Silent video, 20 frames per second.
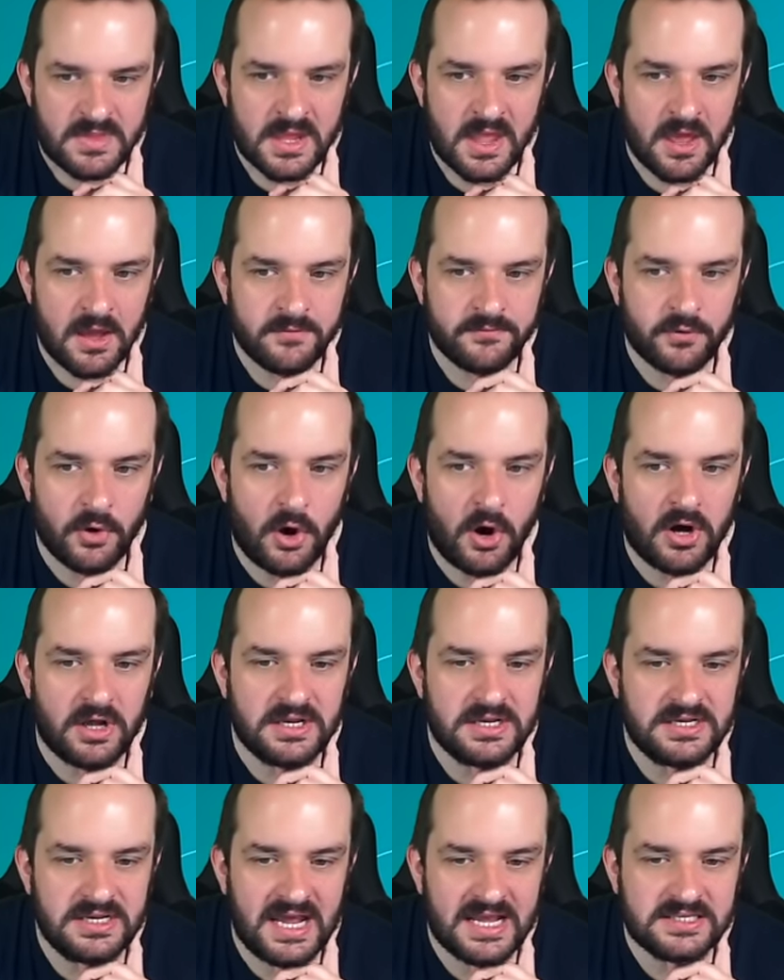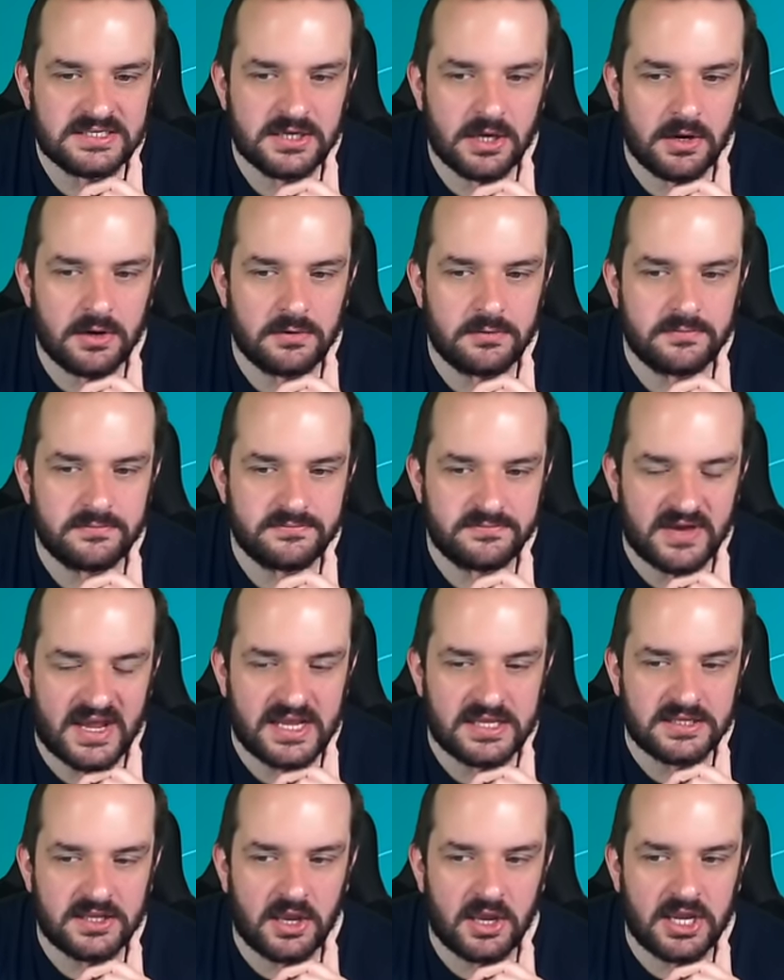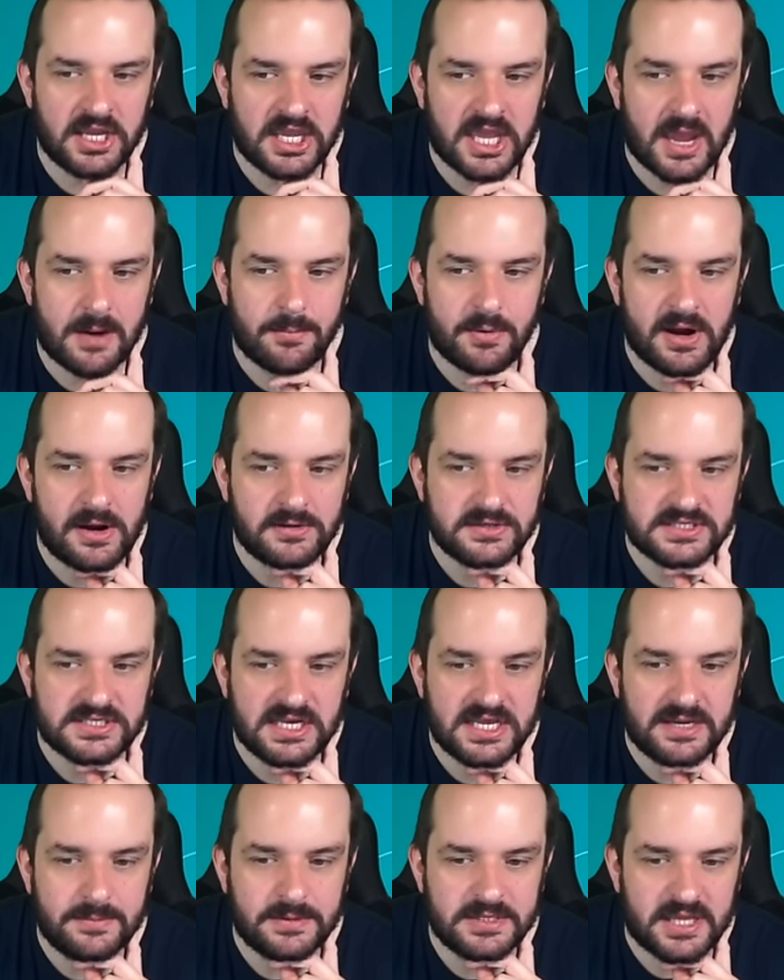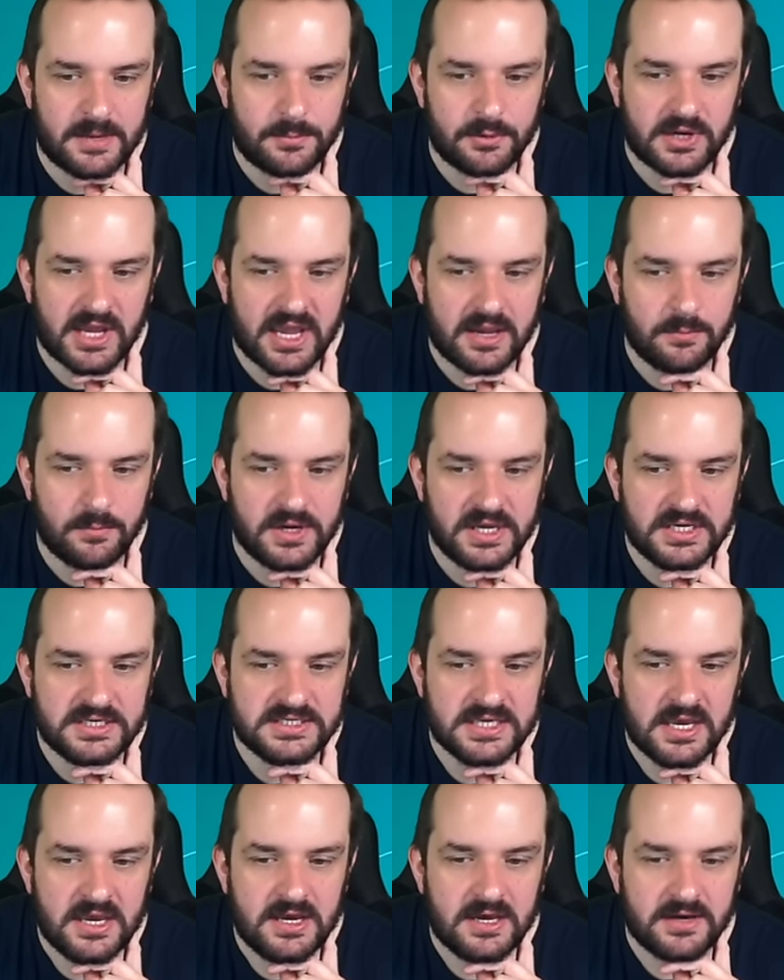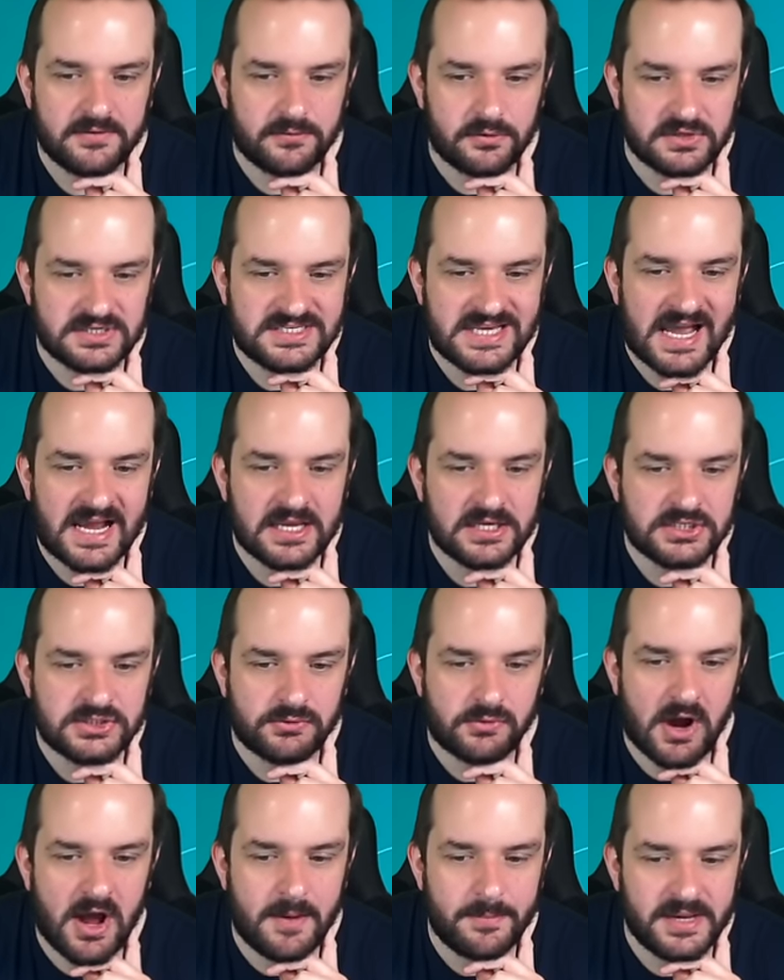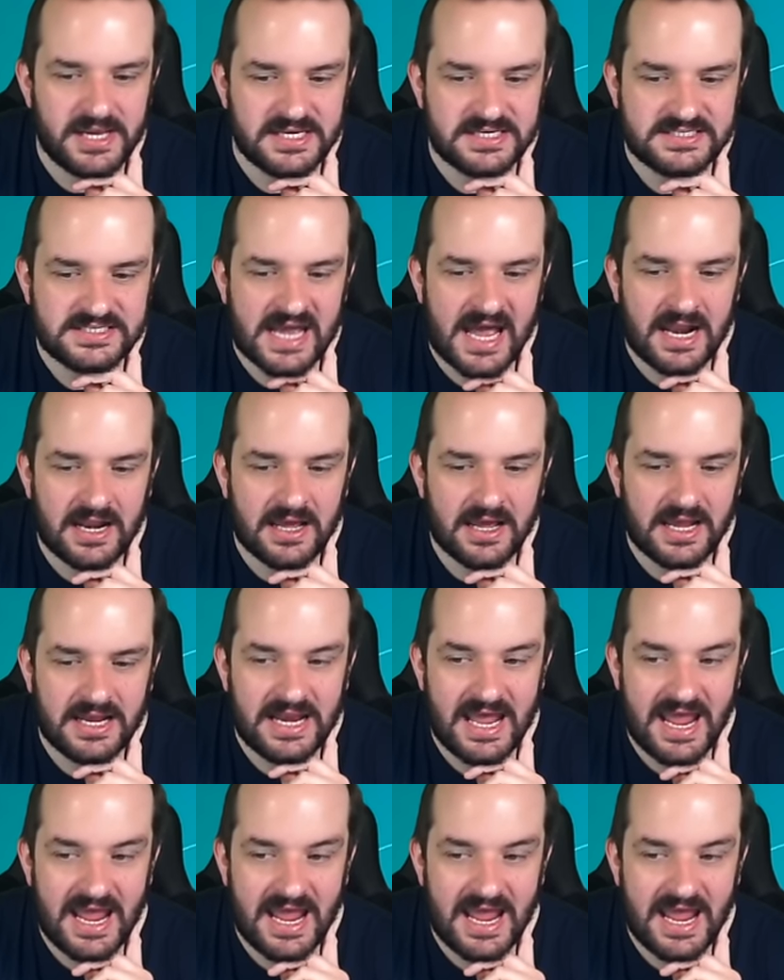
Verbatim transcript: I've got Neto, Van Dijk, Gabriel, Saliba, double game weeks. I've got Saka, Sarabia, Salah, and